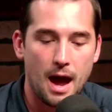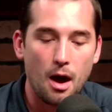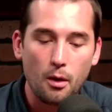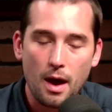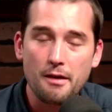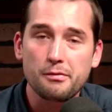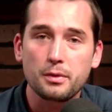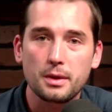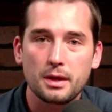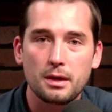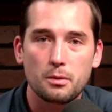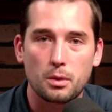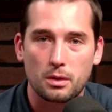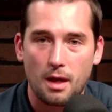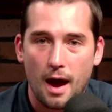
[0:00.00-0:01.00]
how
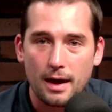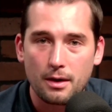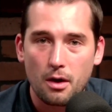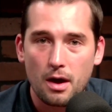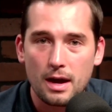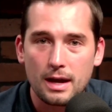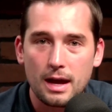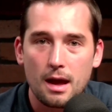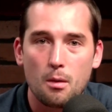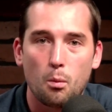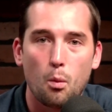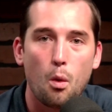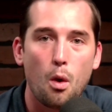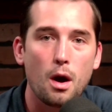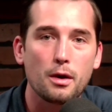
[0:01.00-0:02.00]
heavily reliant on it
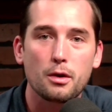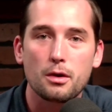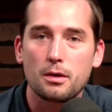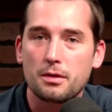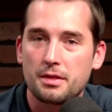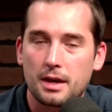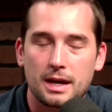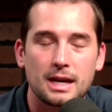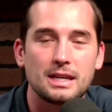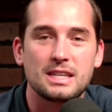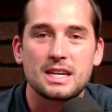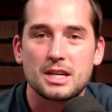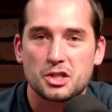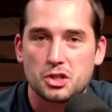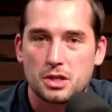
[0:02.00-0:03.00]
and what are the
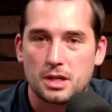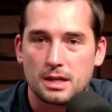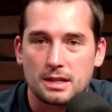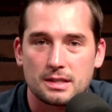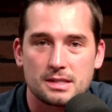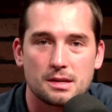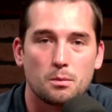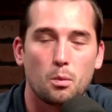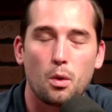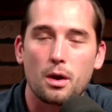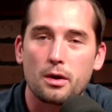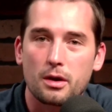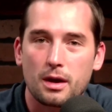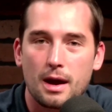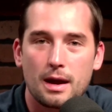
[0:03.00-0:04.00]
conditions and
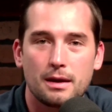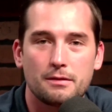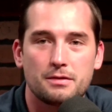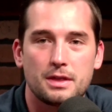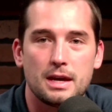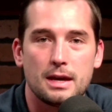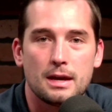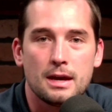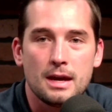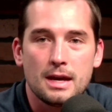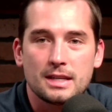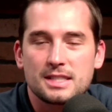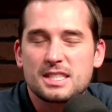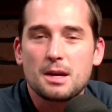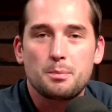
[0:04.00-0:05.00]
what are kind of the
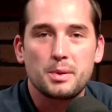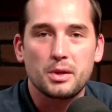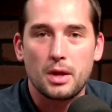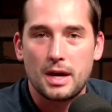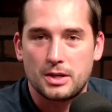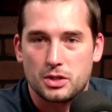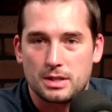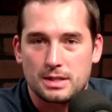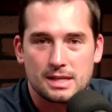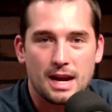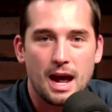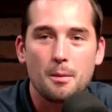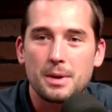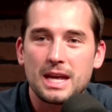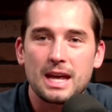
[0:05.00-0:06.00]
stipulations
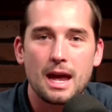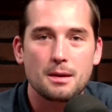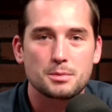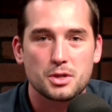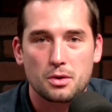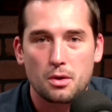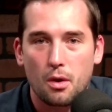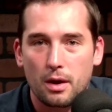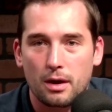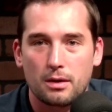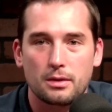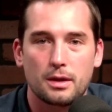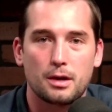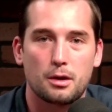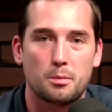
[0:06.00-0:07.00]
and how many games are going
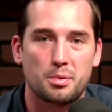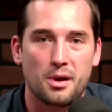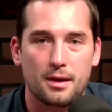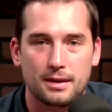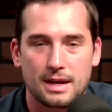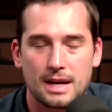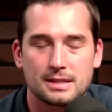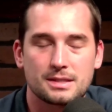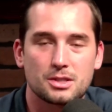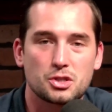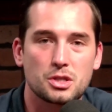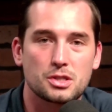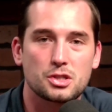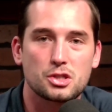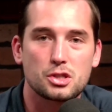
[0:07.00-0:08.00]
on linear broadcast
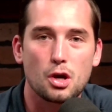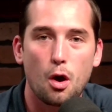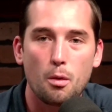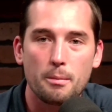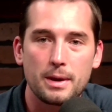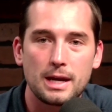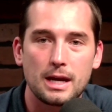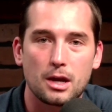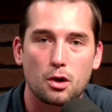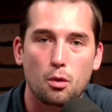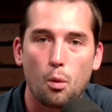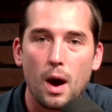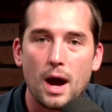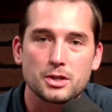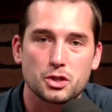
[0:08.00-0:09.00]
it's just so many
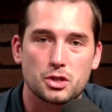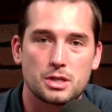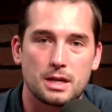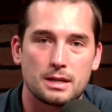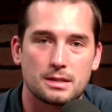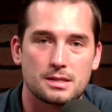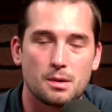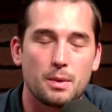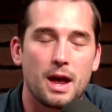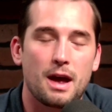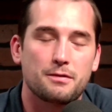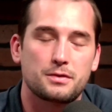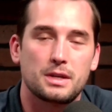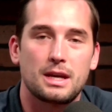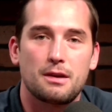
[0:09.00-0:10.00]
questions that we
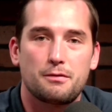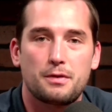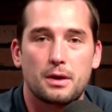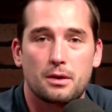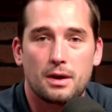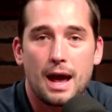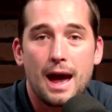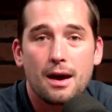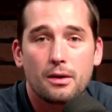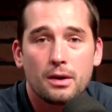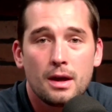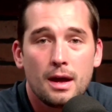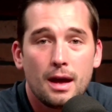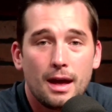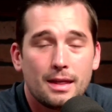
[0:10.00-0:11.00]
have to get figured
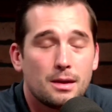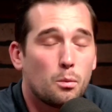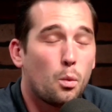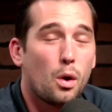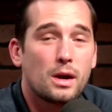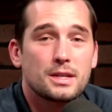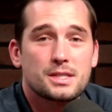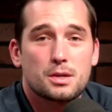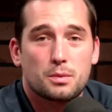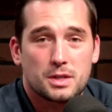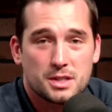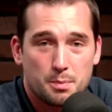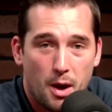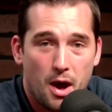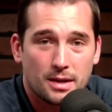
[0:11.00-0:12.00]
out and then what is the
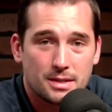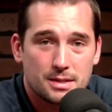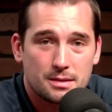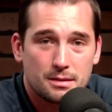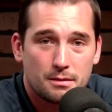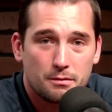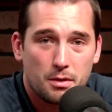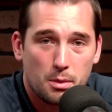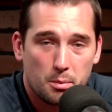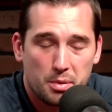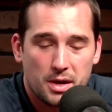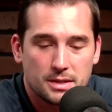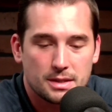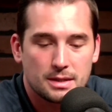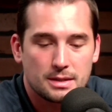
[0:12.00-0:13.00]
response from the
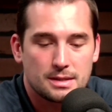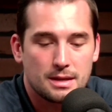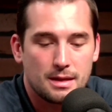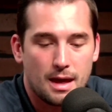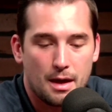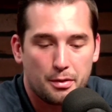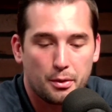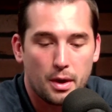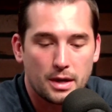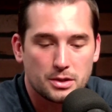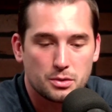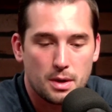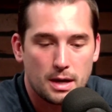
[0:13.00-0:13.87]
presidents and the athletic